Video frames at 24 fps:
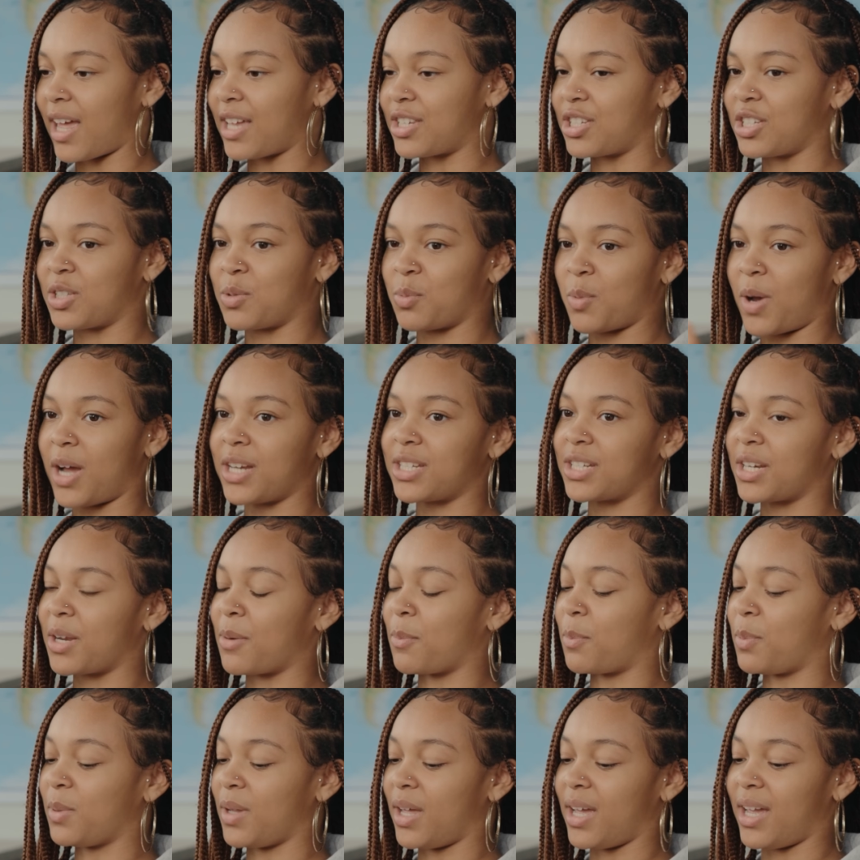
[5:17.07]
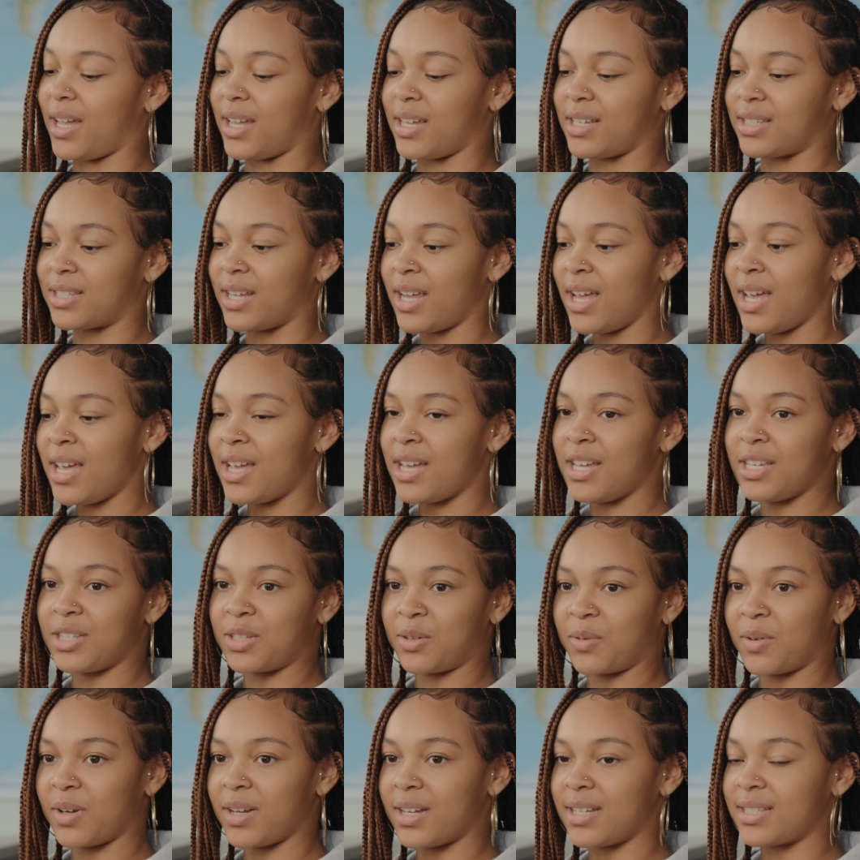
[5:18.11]
Like just watching him play,
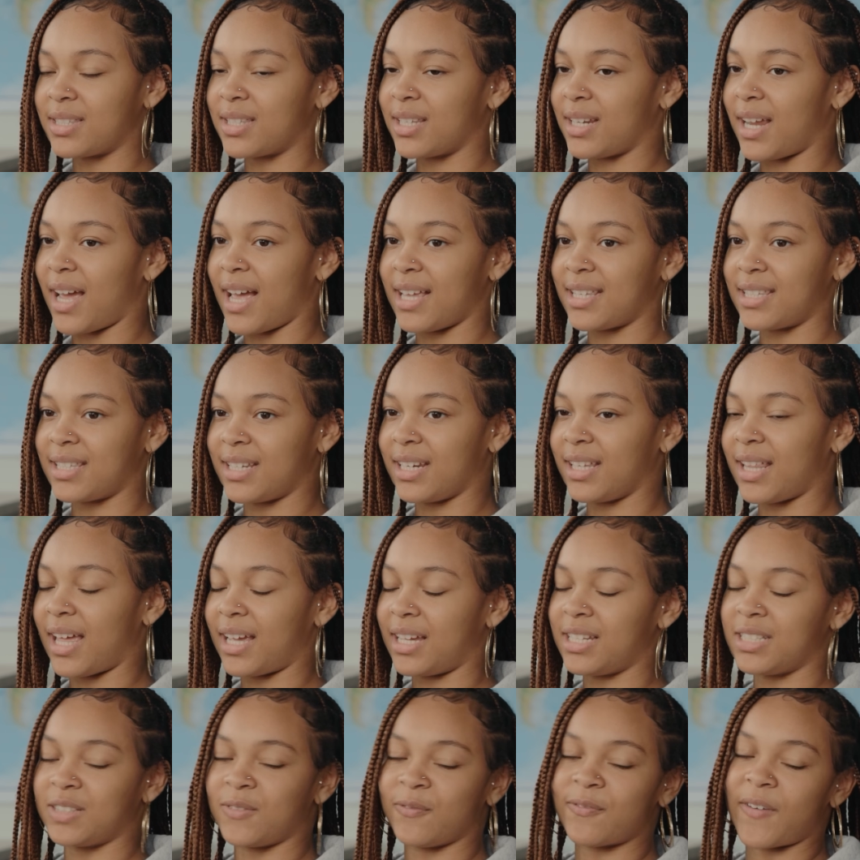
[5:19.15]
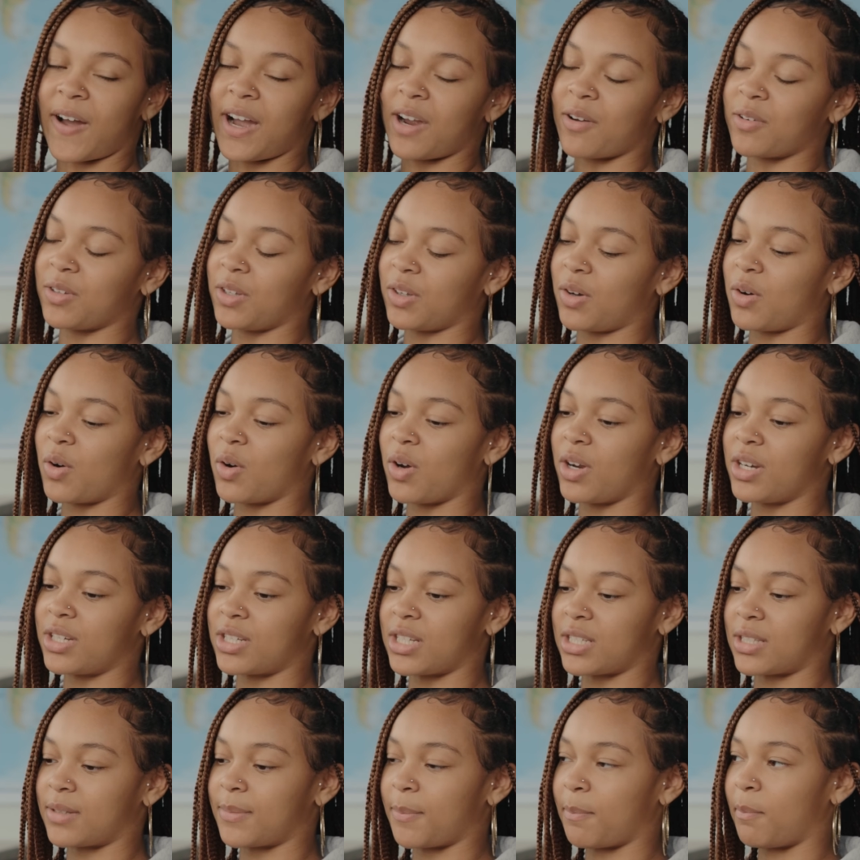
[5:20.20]
his grit, his tenacity, like his fire on the court,
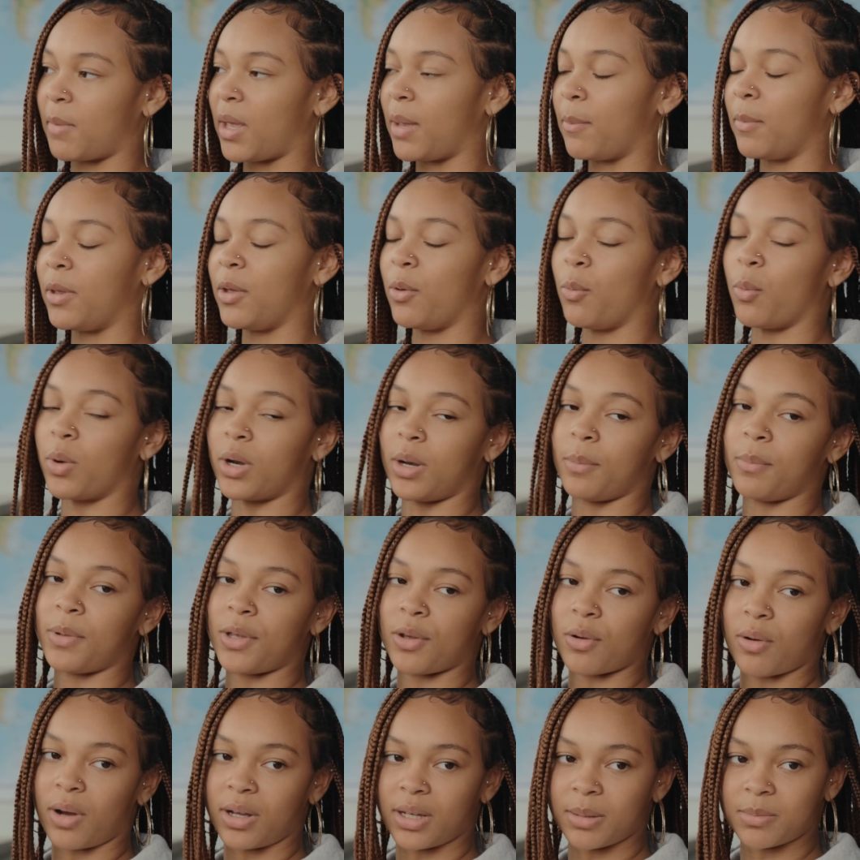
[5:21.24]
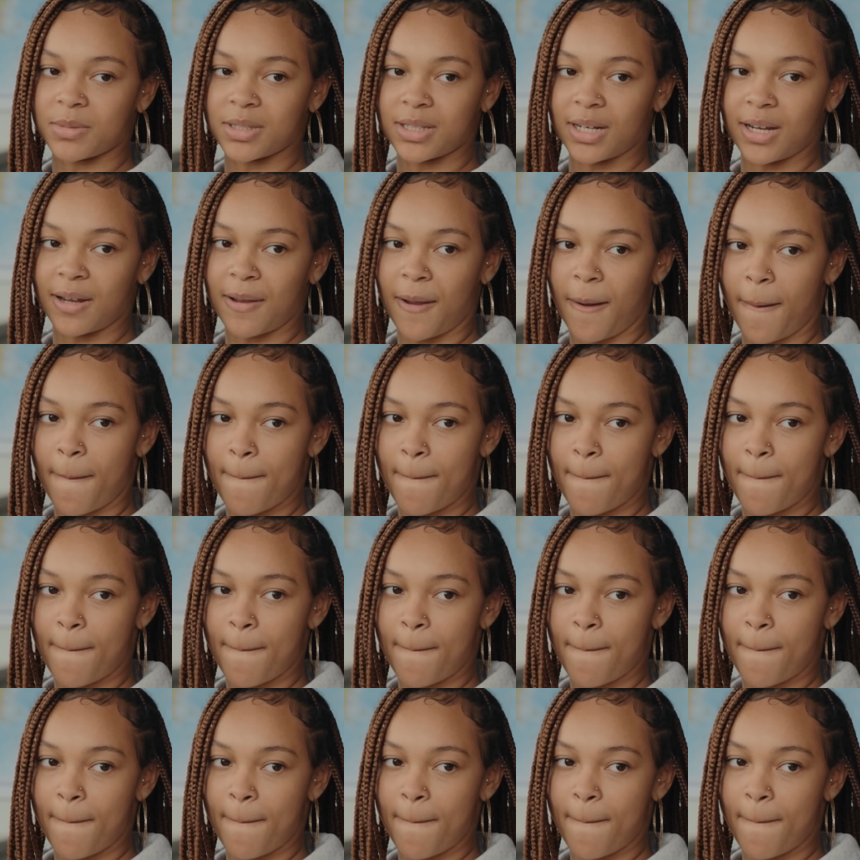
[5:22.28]
it just made me want to be who I am today.